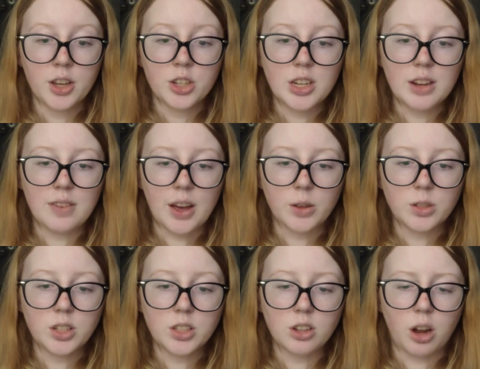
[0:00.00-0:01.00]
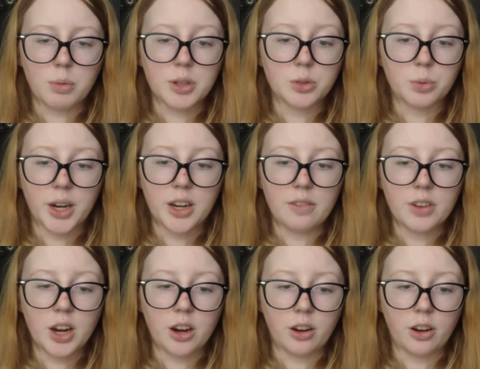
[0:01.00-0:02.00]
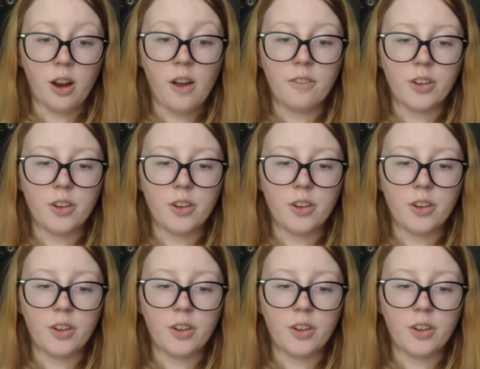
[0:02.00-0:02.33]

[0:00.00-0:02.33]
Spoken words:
She vows to stop his reign of terror,